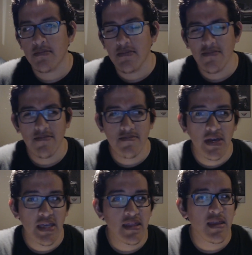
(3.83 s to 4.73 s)

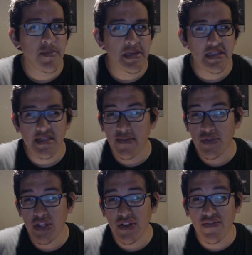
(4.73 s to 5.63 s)
mainly because I haven't
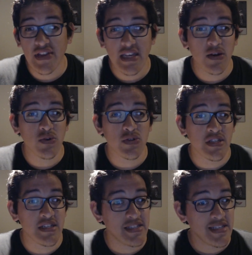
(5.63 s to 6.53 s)
done a video
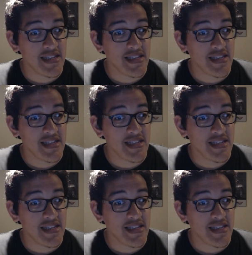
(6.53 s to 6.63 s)
since